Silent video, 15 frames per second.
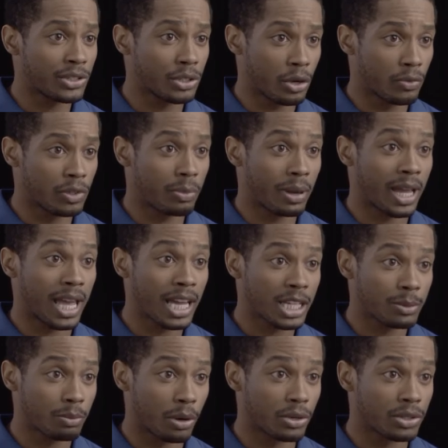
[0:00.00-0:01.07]
serviced by
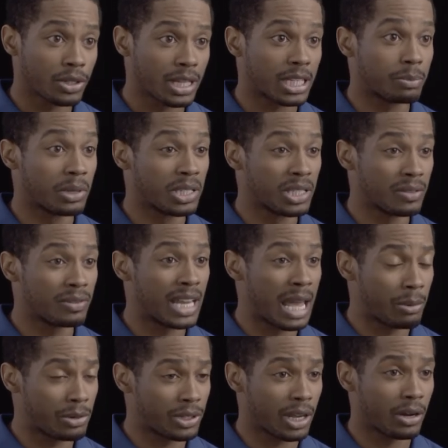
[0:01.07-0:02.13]
experts, expensive
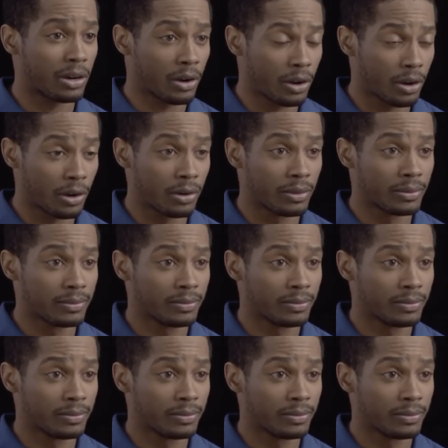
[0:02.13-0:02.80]
damage can occur.